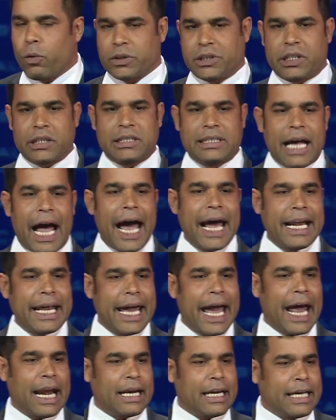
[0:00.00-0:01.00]
society
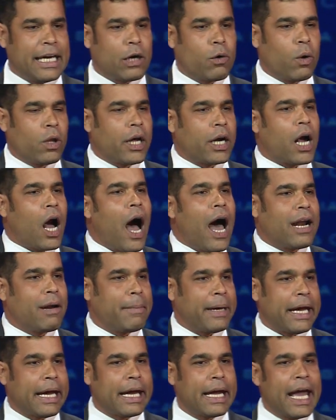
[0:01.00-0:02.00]
and an equal
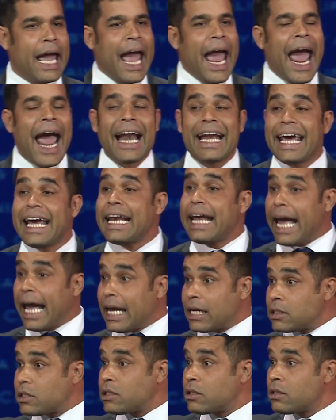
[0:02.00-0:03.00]
economy, and it
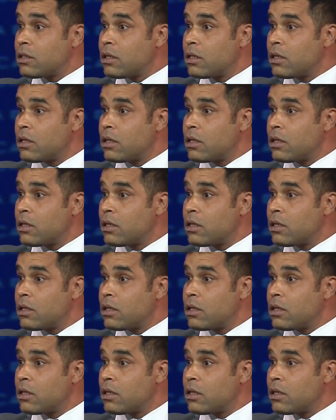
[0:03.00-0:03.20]
is